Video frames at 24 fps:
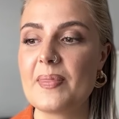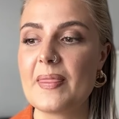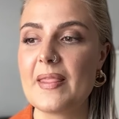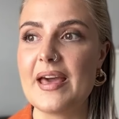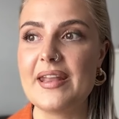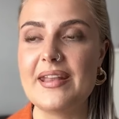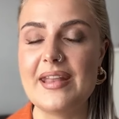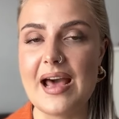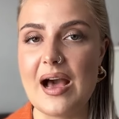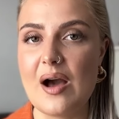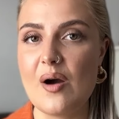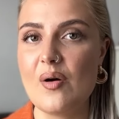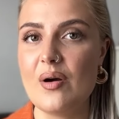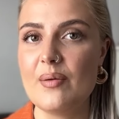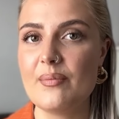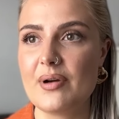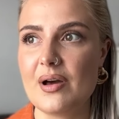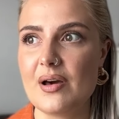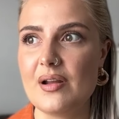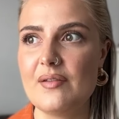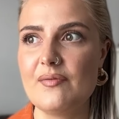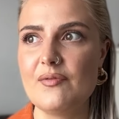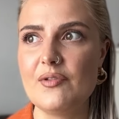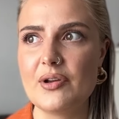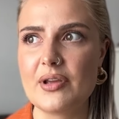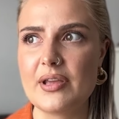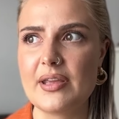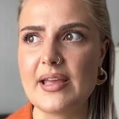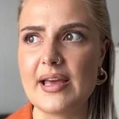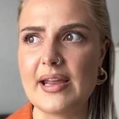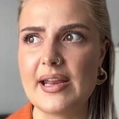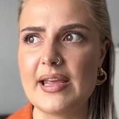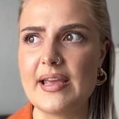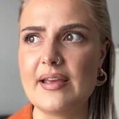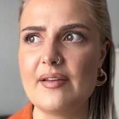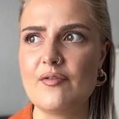And now I'm kind of looking
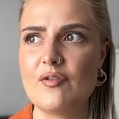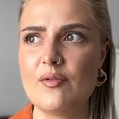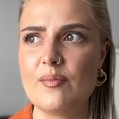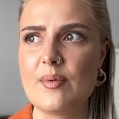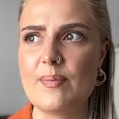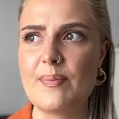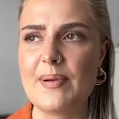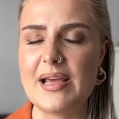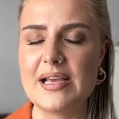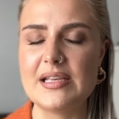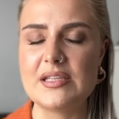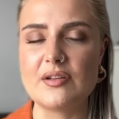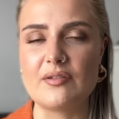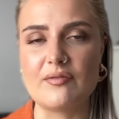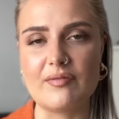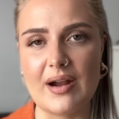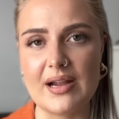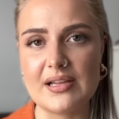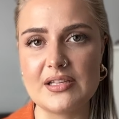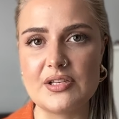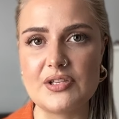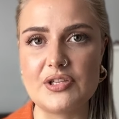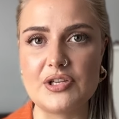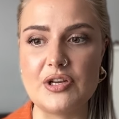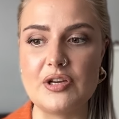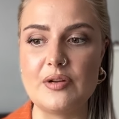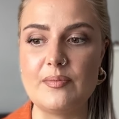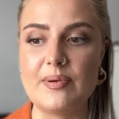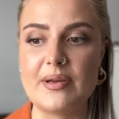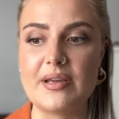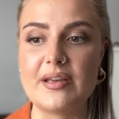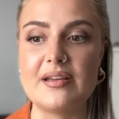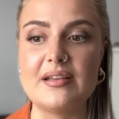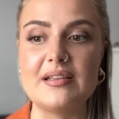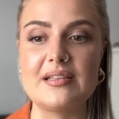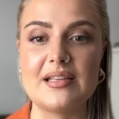at it from a place of gratitude
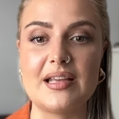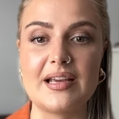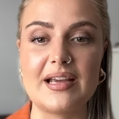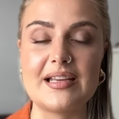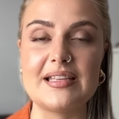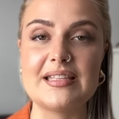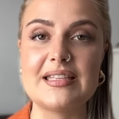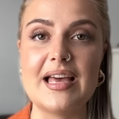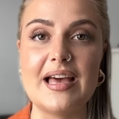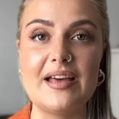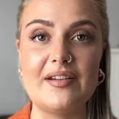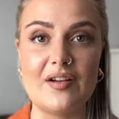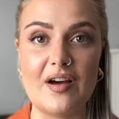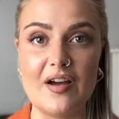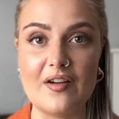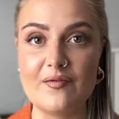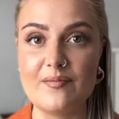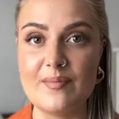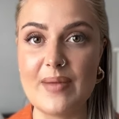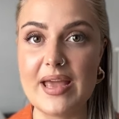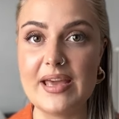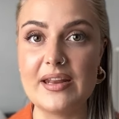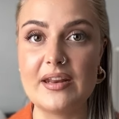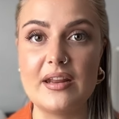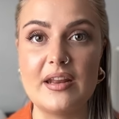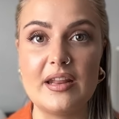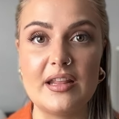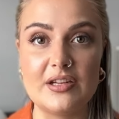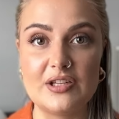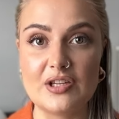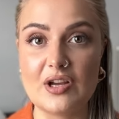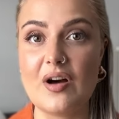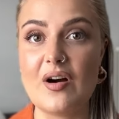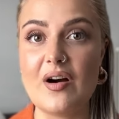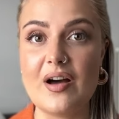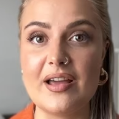because, like I said, I've made an
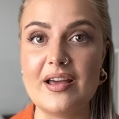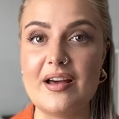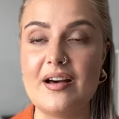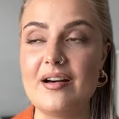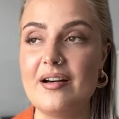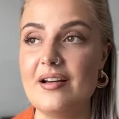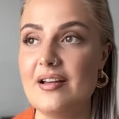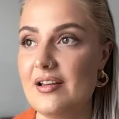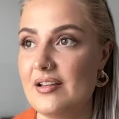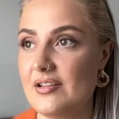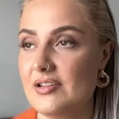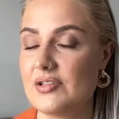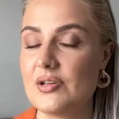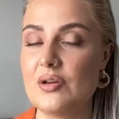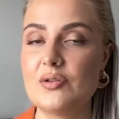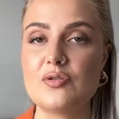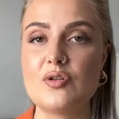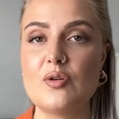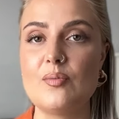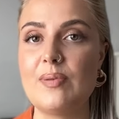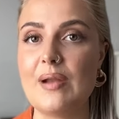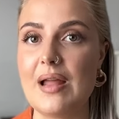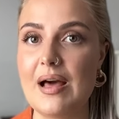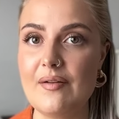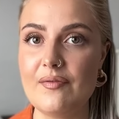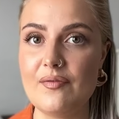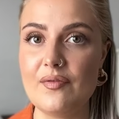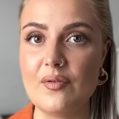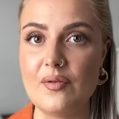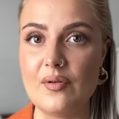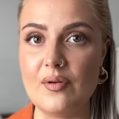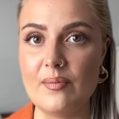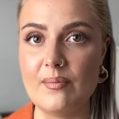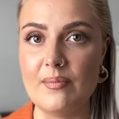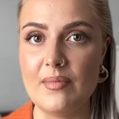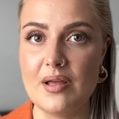entire social
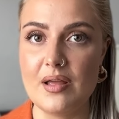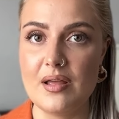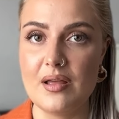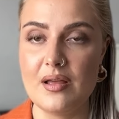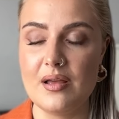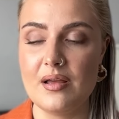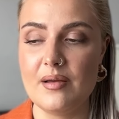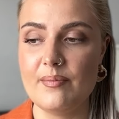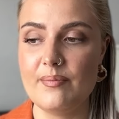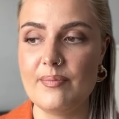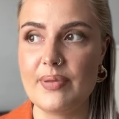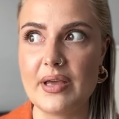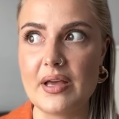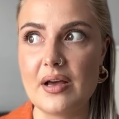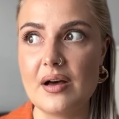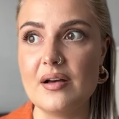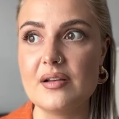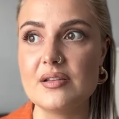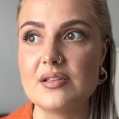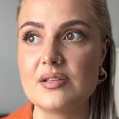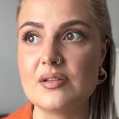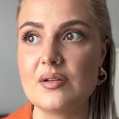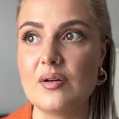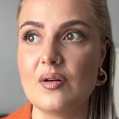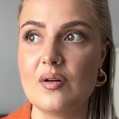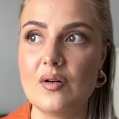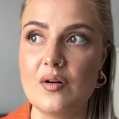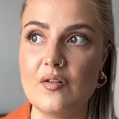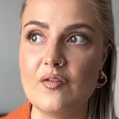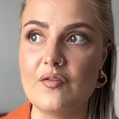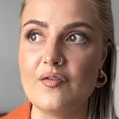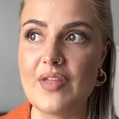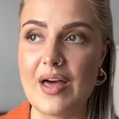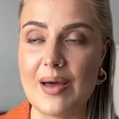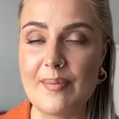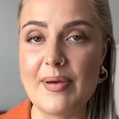platform because
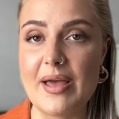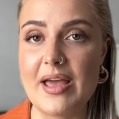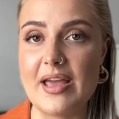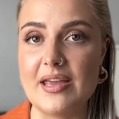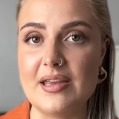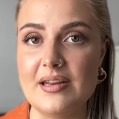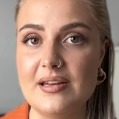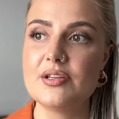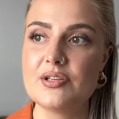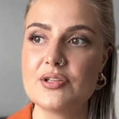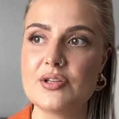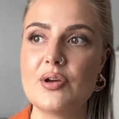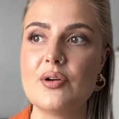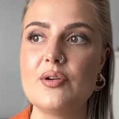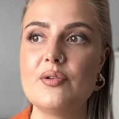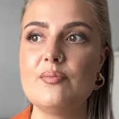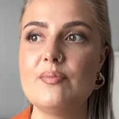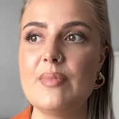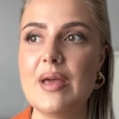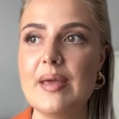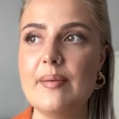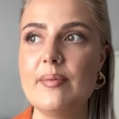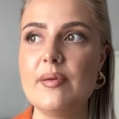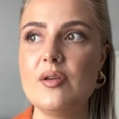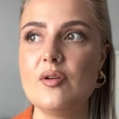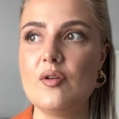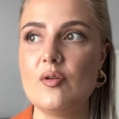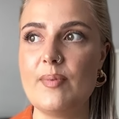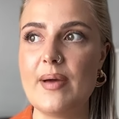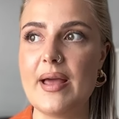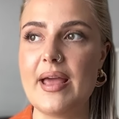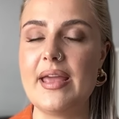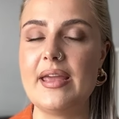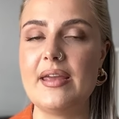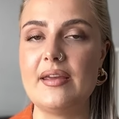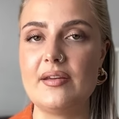of that pain. So maybe your
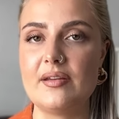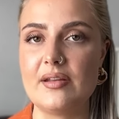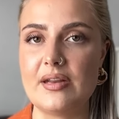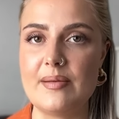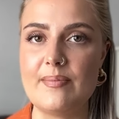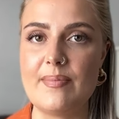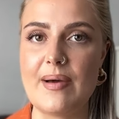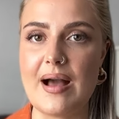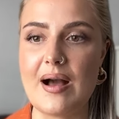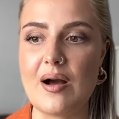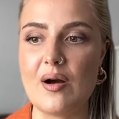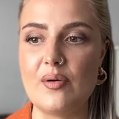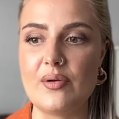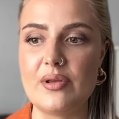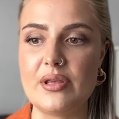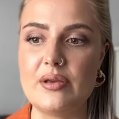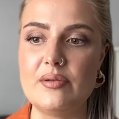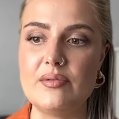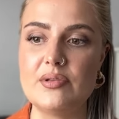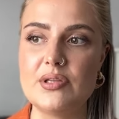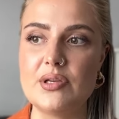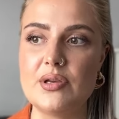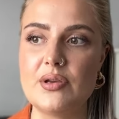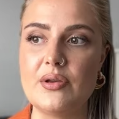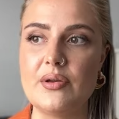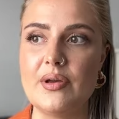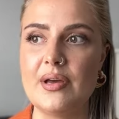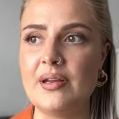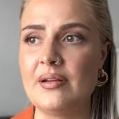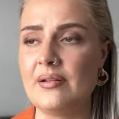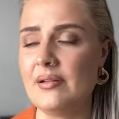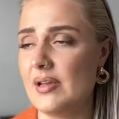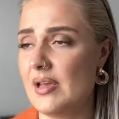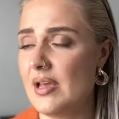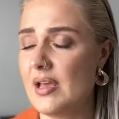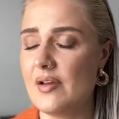pain can empower you too.
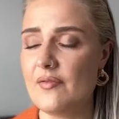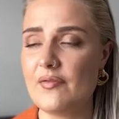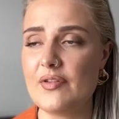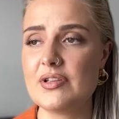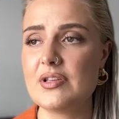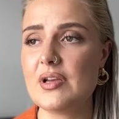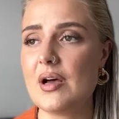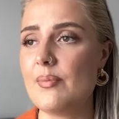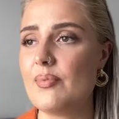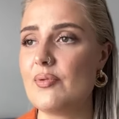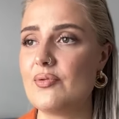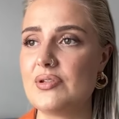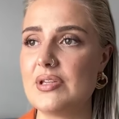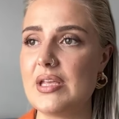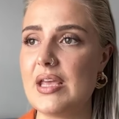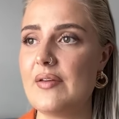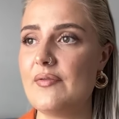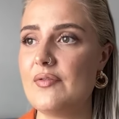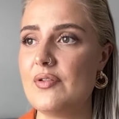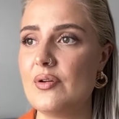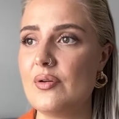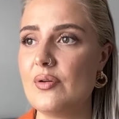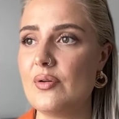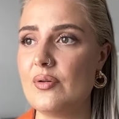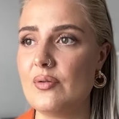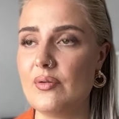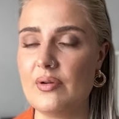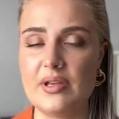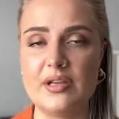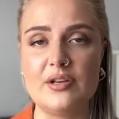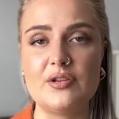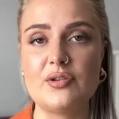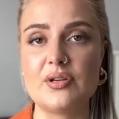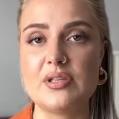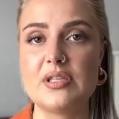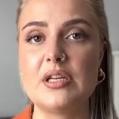And for example, say if you're
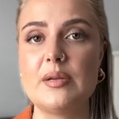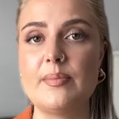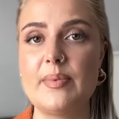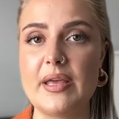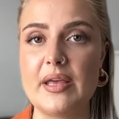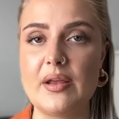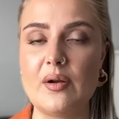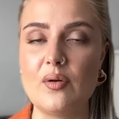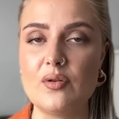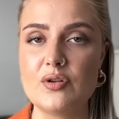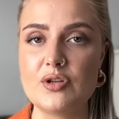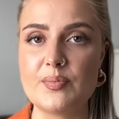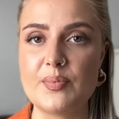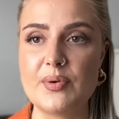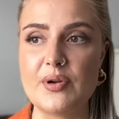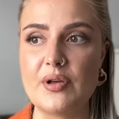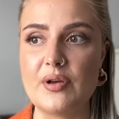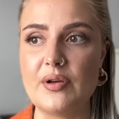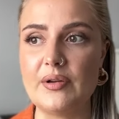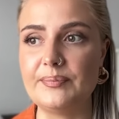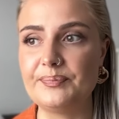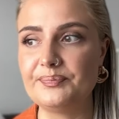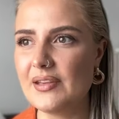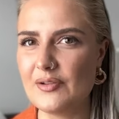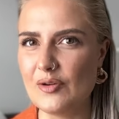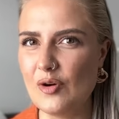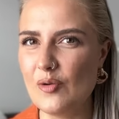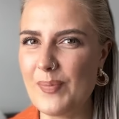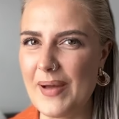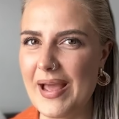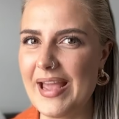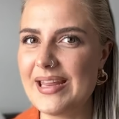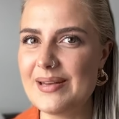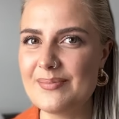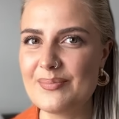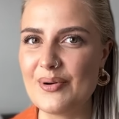interested in being an entrepreneur, your
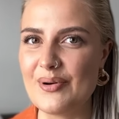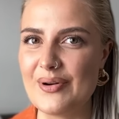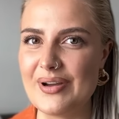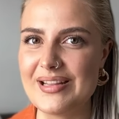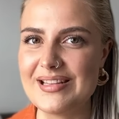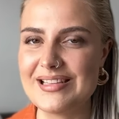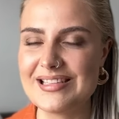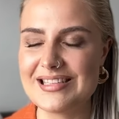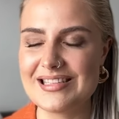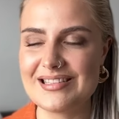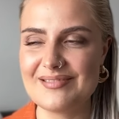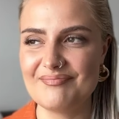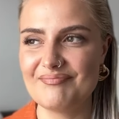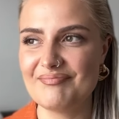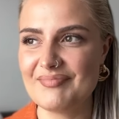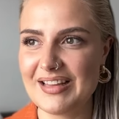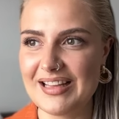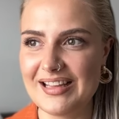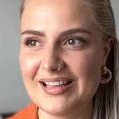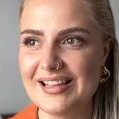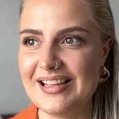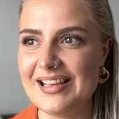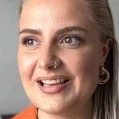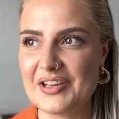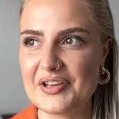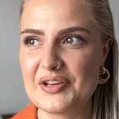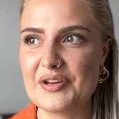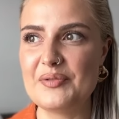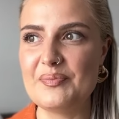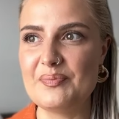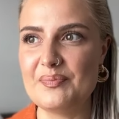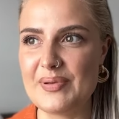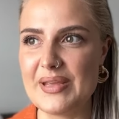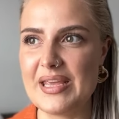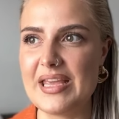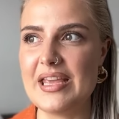pain points
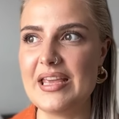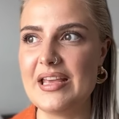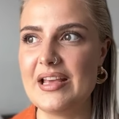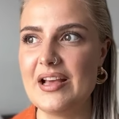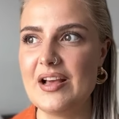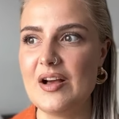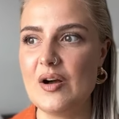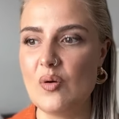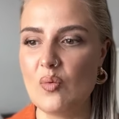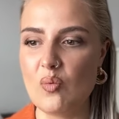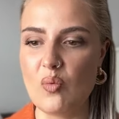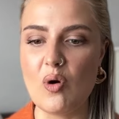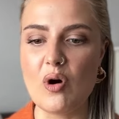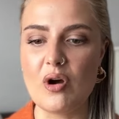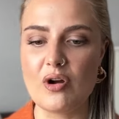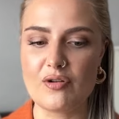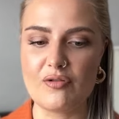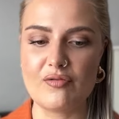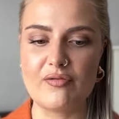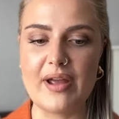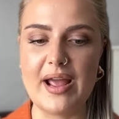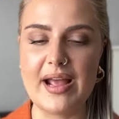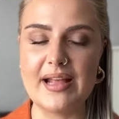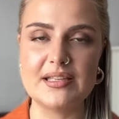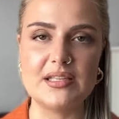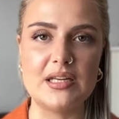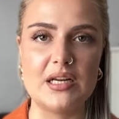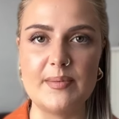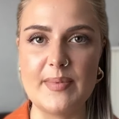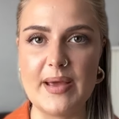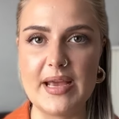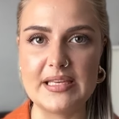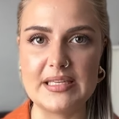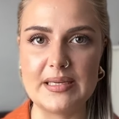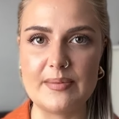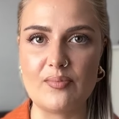can be what creates an
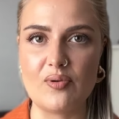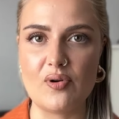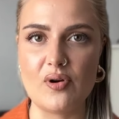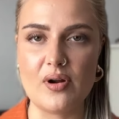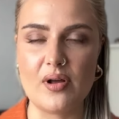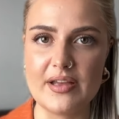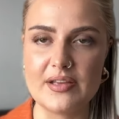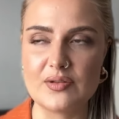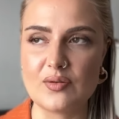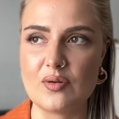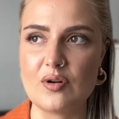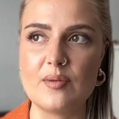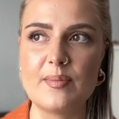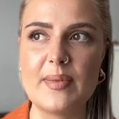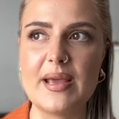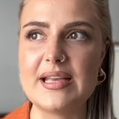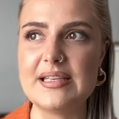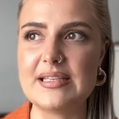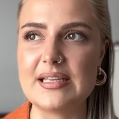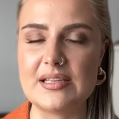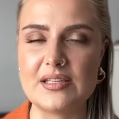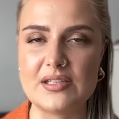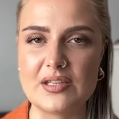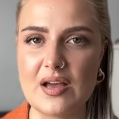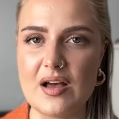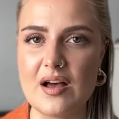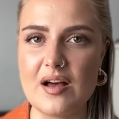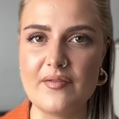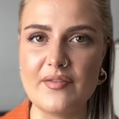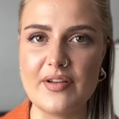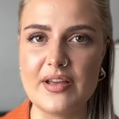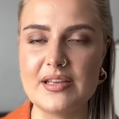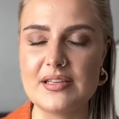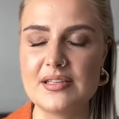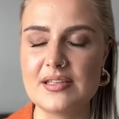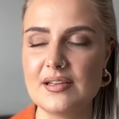amazing product or an amazing
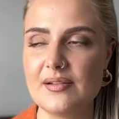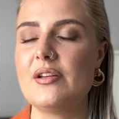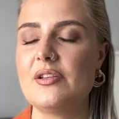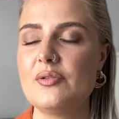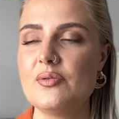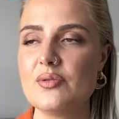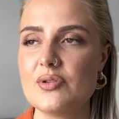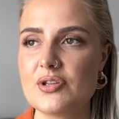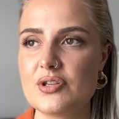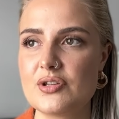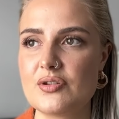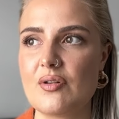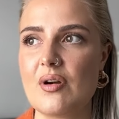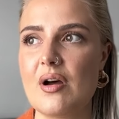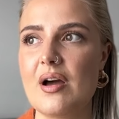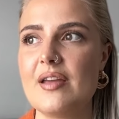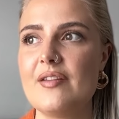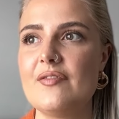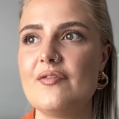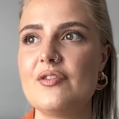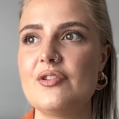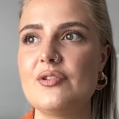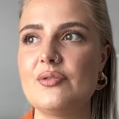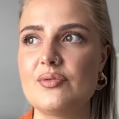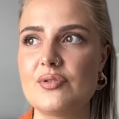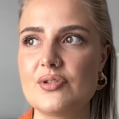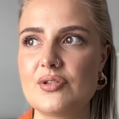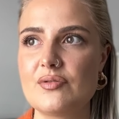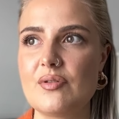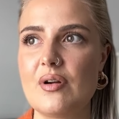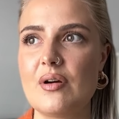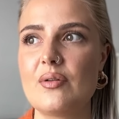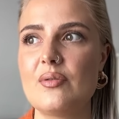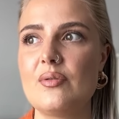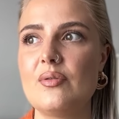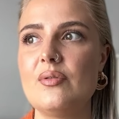service. Your strife and your
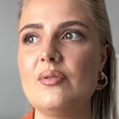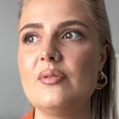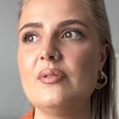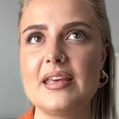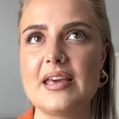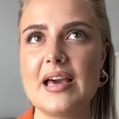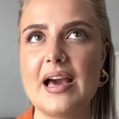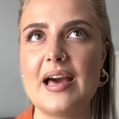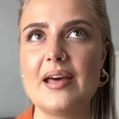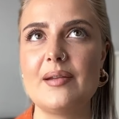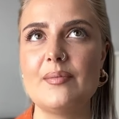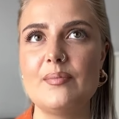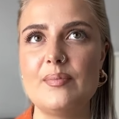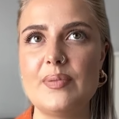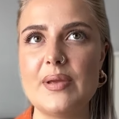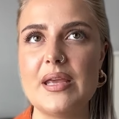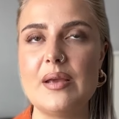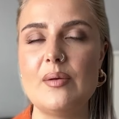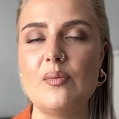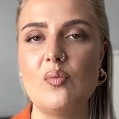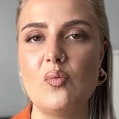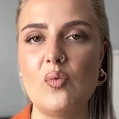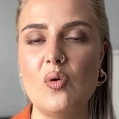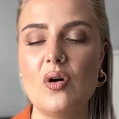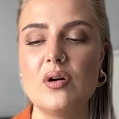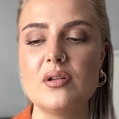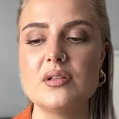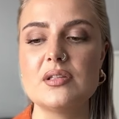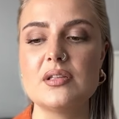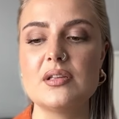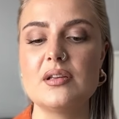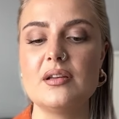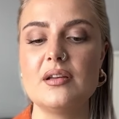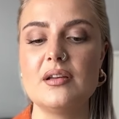struggle can be what